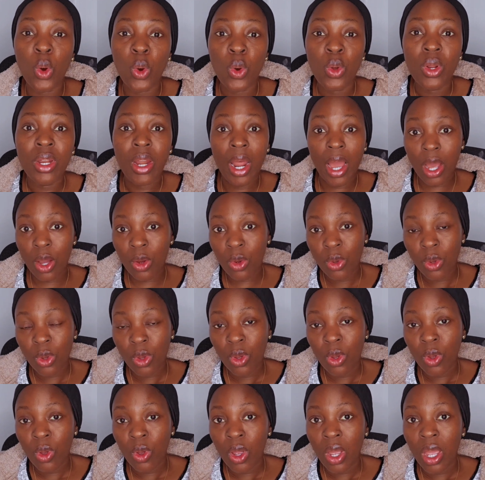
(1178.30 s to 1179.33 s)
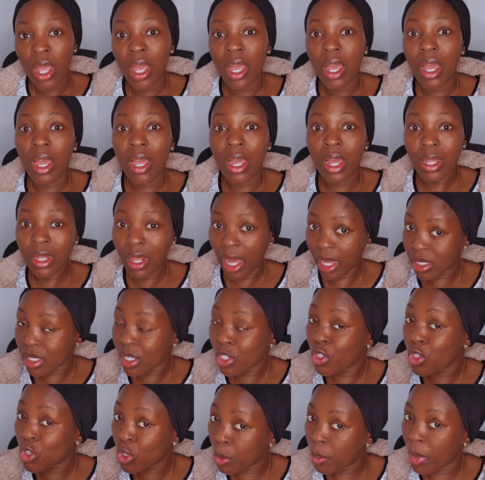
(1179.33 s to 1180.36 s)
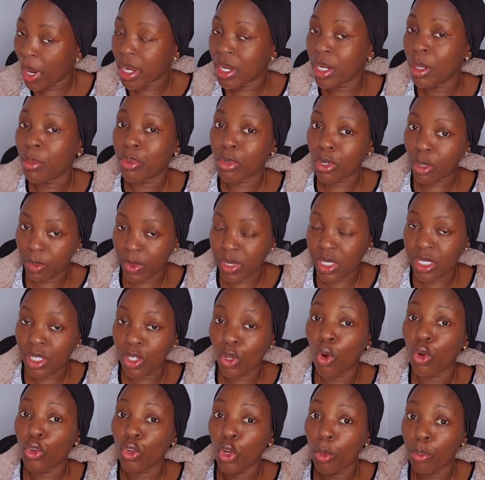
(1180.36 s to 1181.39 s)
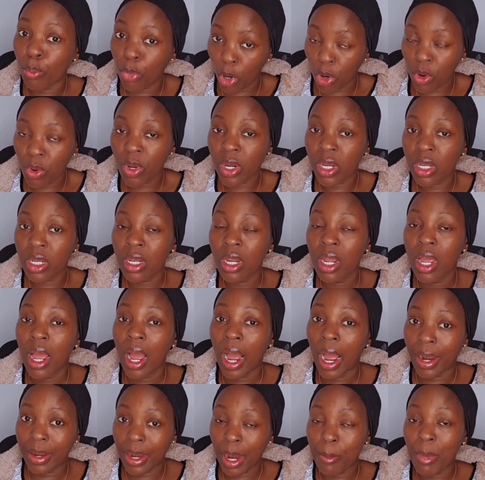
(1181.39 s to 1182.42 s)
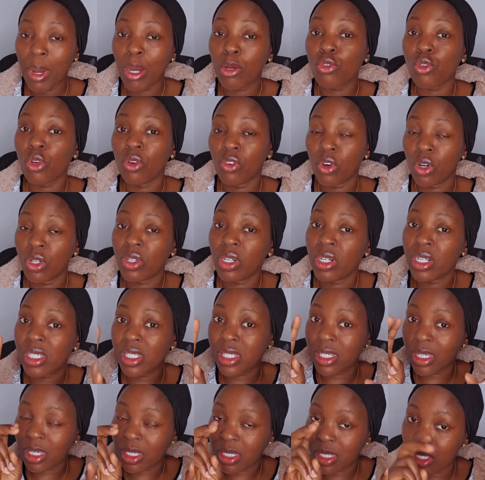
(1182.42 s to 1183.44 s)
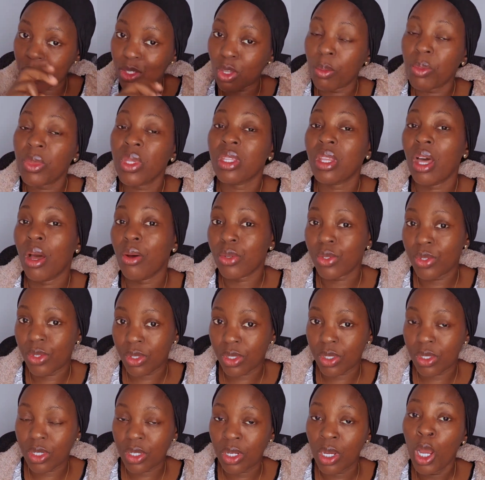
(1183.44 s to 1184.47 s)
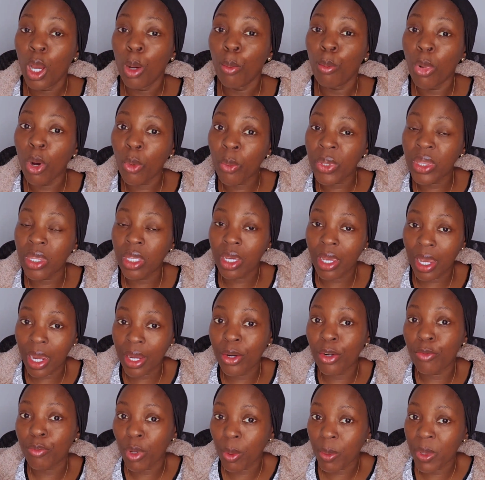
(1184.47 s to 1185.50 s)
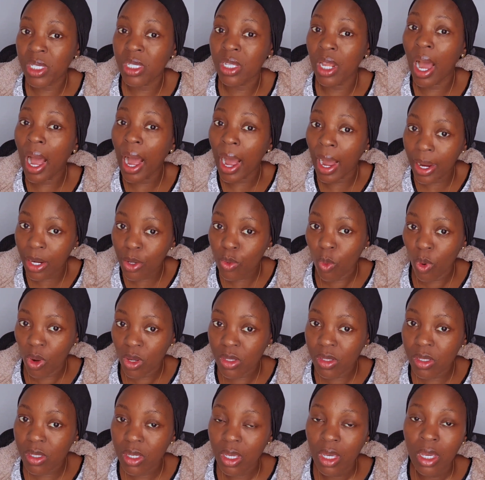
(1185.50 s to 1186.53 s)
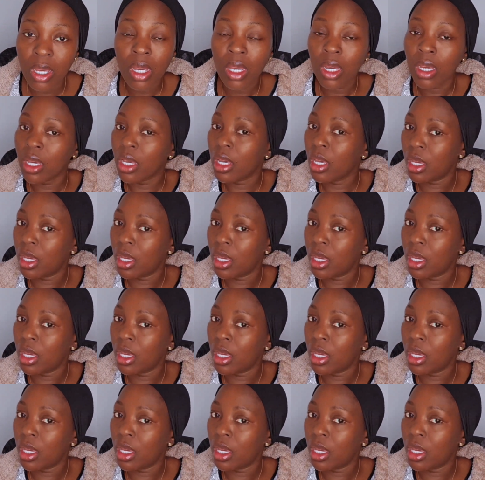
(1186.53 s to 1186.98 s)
So now that is you buying a property, or you're borrowing an amount of 160 something thousand. But with the kind of property that I want,